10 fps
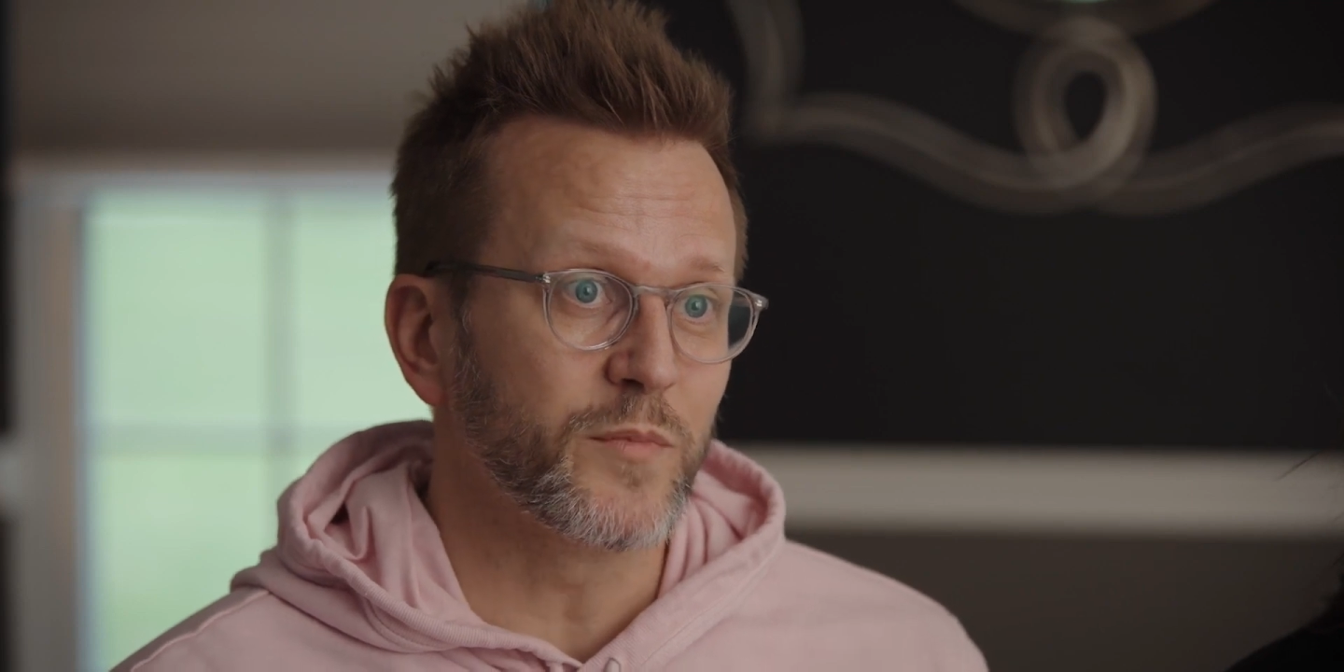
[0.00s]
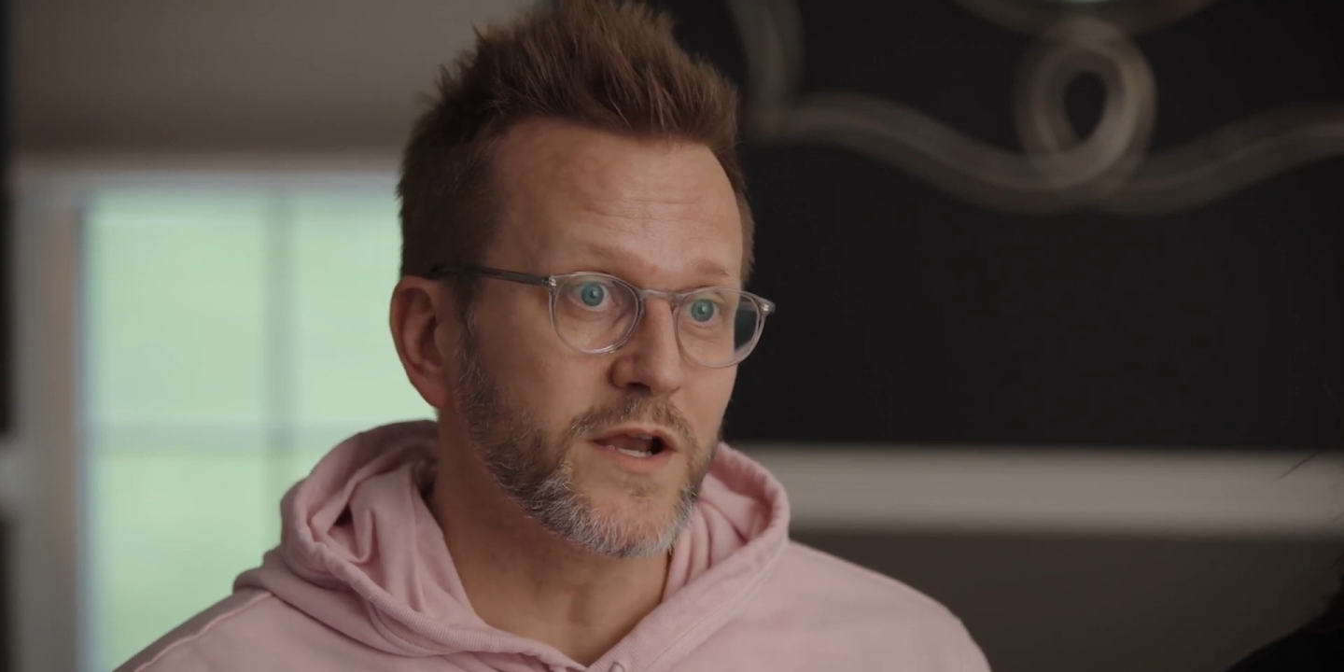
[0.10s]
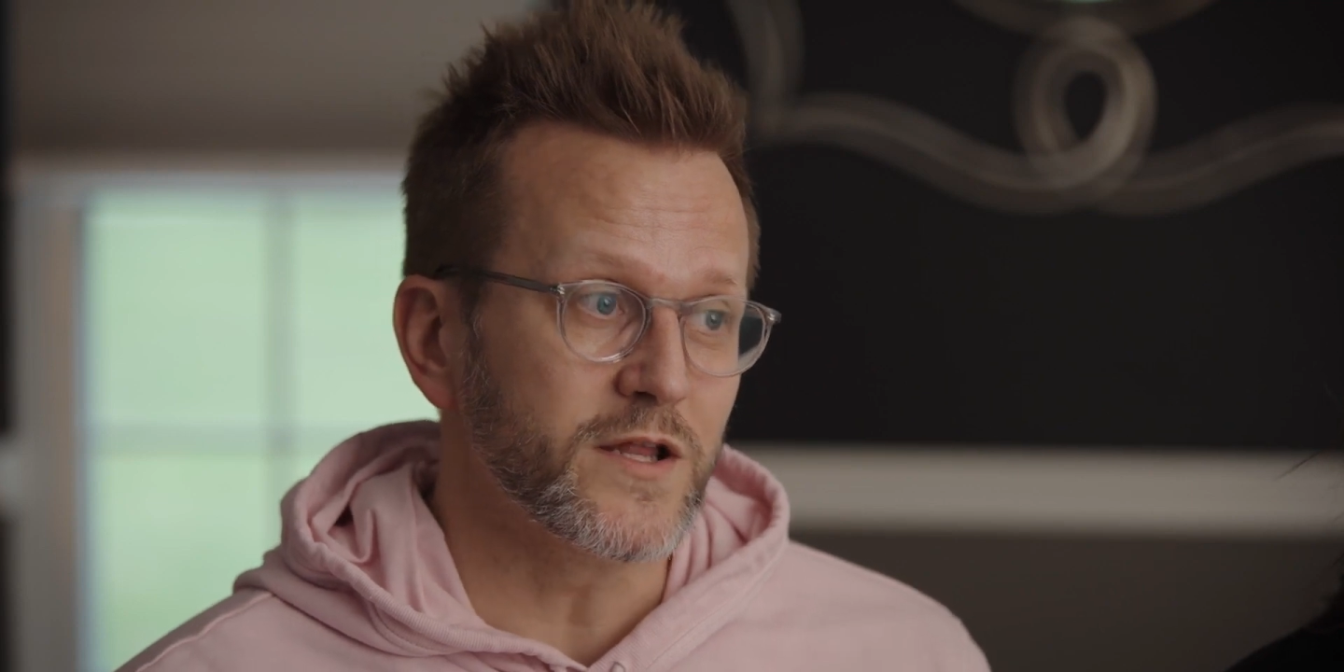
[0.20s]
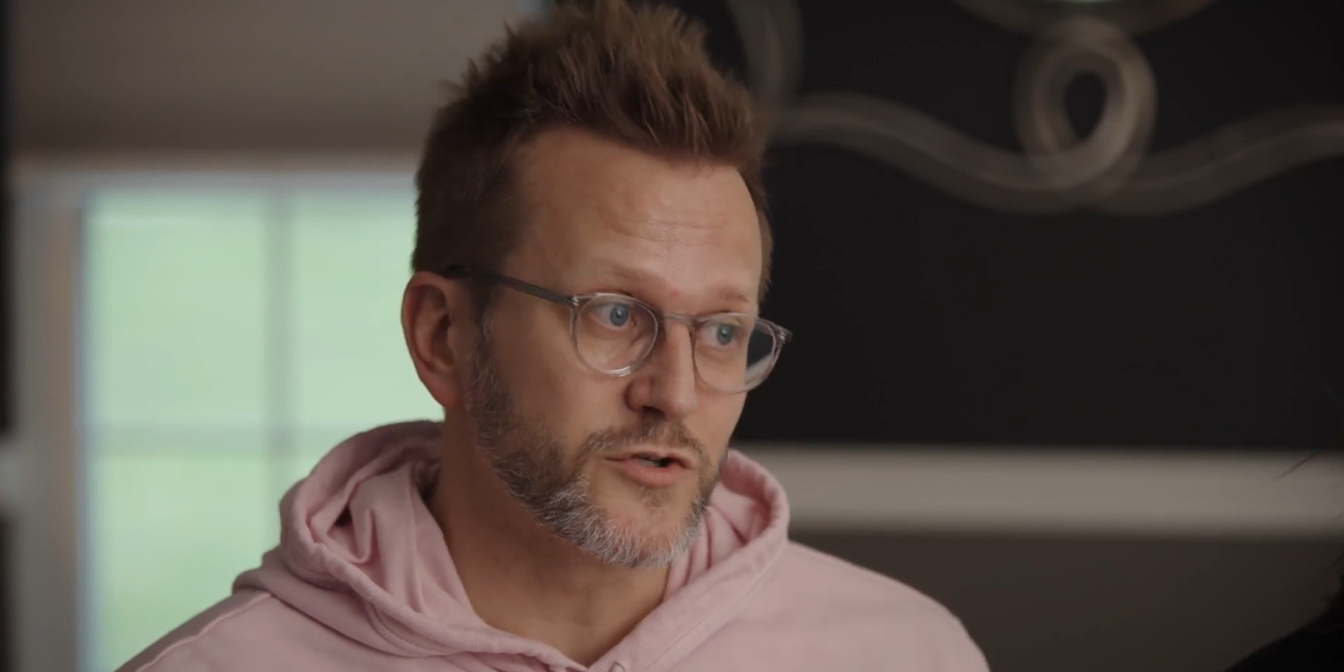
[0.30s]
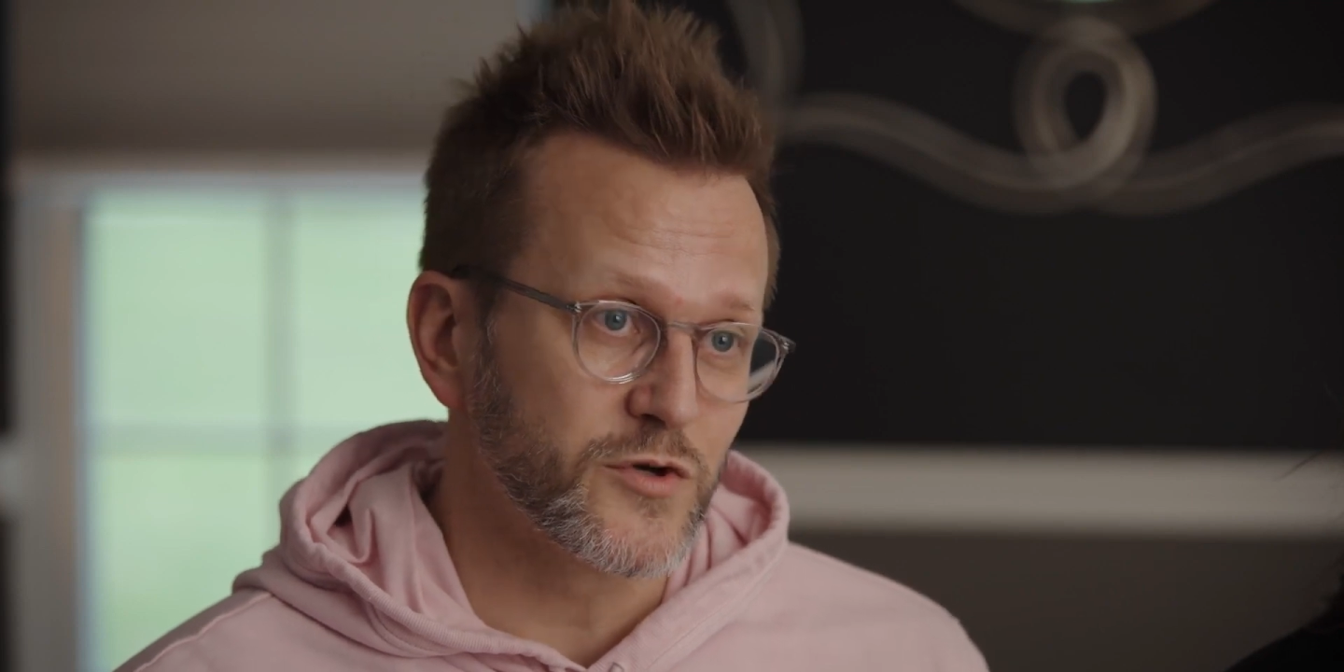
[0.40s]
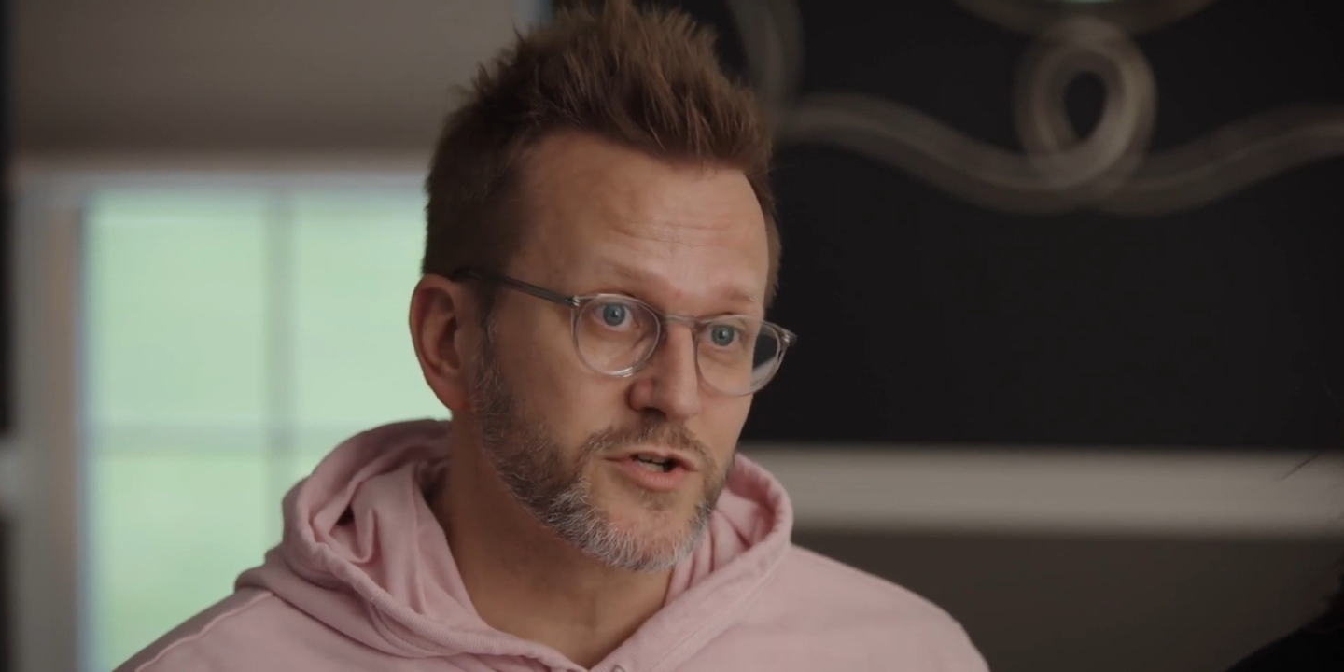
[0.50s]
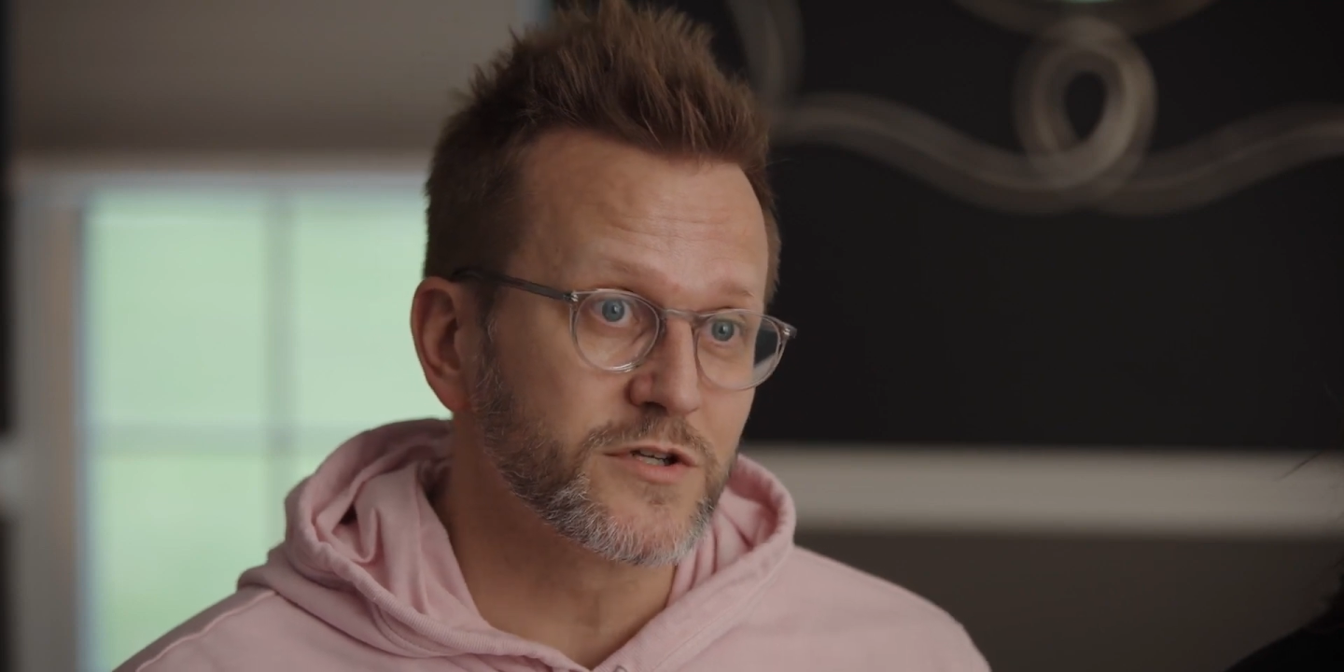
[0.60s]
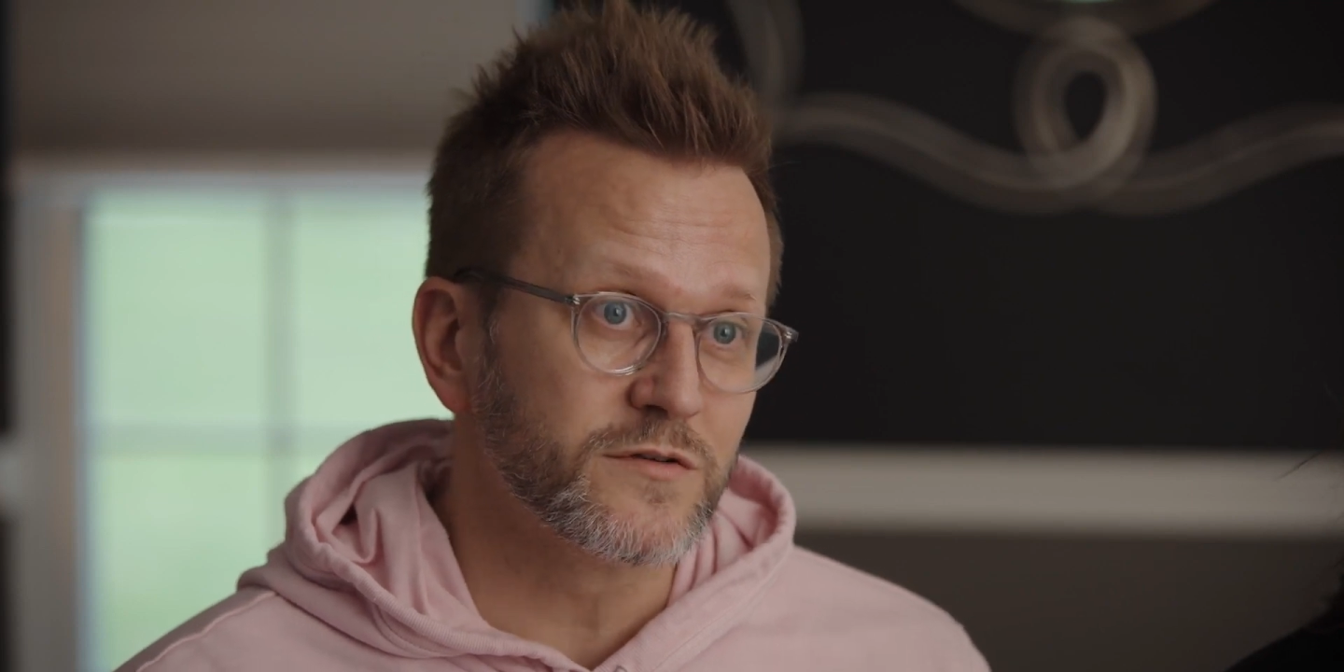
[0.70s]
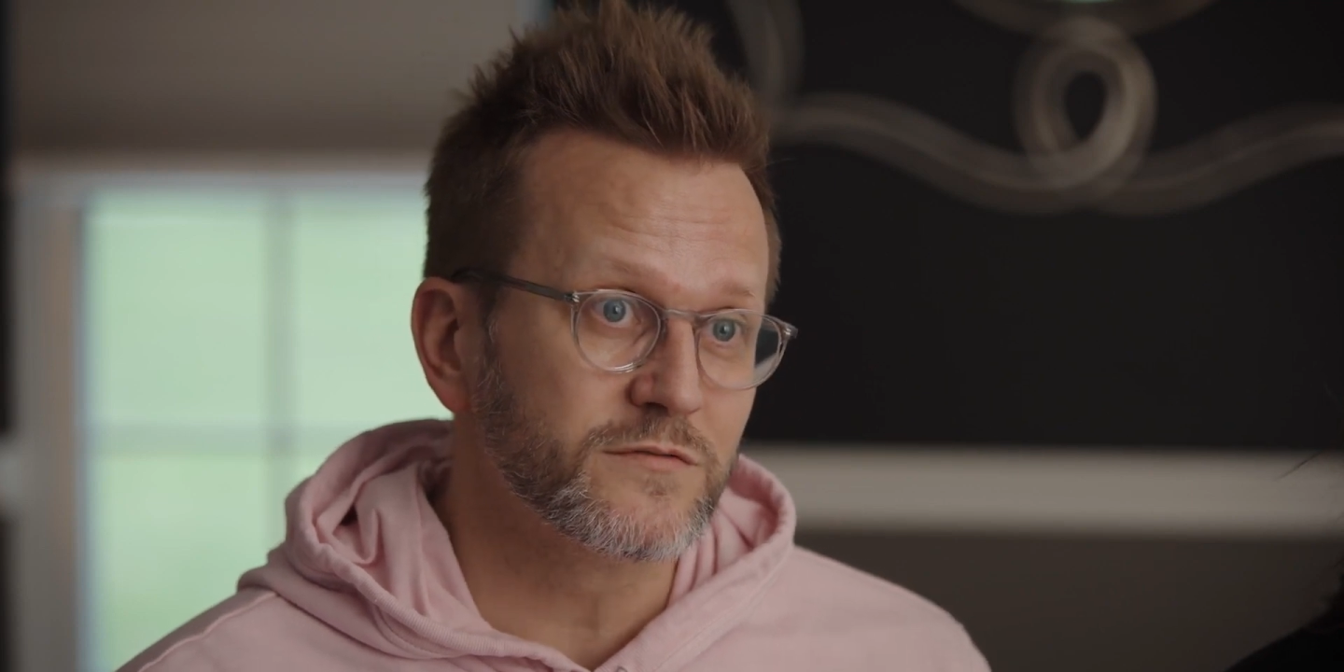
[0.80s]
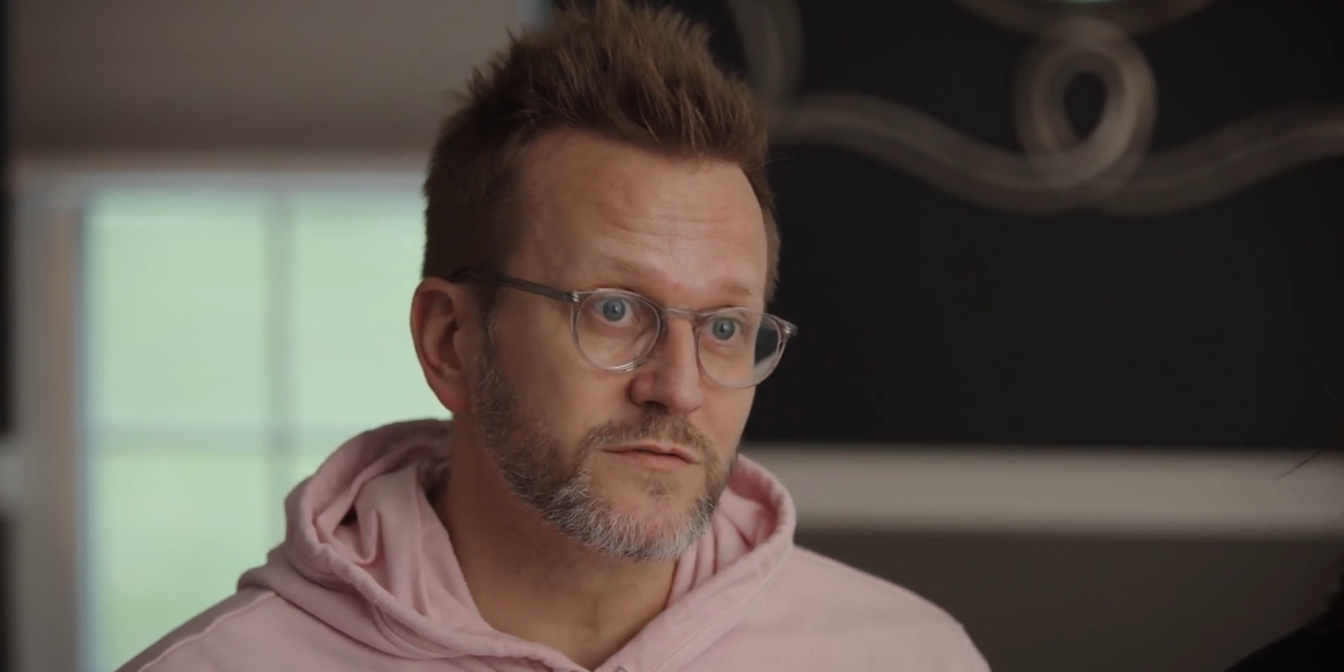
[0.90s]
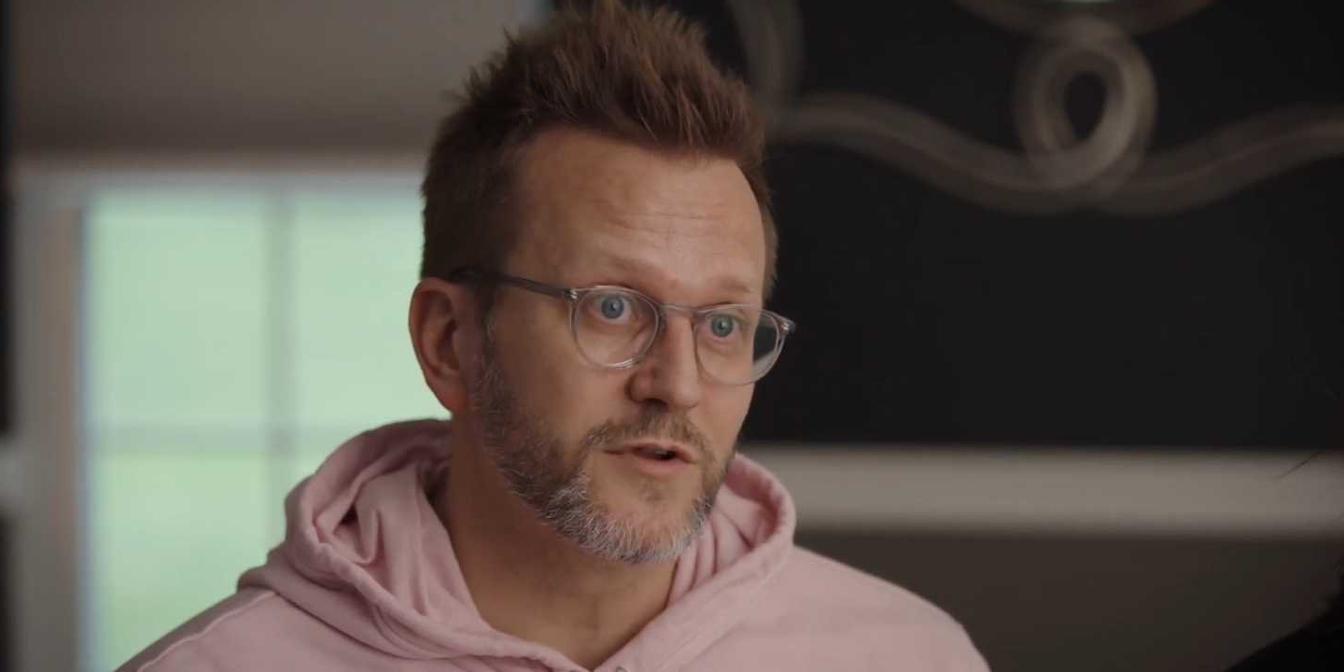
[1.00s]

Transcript: pediatrician